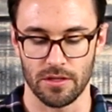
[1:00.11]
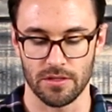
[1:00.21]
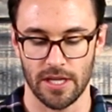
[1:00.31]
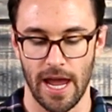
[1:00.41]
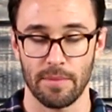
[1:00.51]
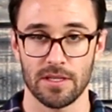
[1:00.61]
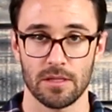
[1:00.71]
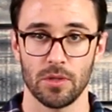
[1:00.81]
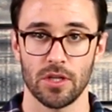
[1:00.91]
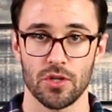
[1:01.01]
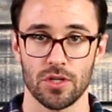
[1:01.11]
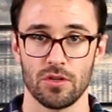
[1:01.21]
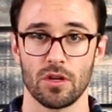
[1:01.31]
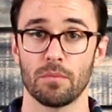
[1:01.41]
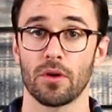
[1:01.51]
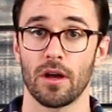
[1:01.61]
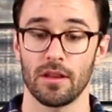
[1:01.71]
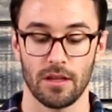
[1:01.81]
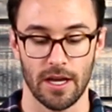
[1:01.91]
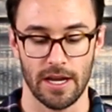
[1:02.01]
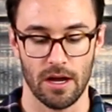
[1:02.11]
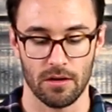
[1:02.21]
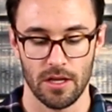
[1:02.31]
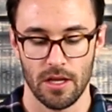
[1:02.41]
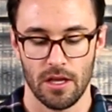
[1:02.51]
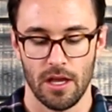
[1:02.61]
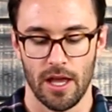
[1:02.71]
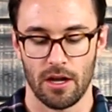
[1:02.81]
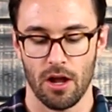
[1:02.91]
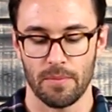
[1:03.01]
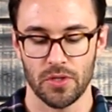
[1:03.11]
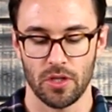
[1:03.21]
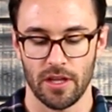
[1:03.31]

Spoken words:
There's cabinet simulation you can put on the line out, and an optional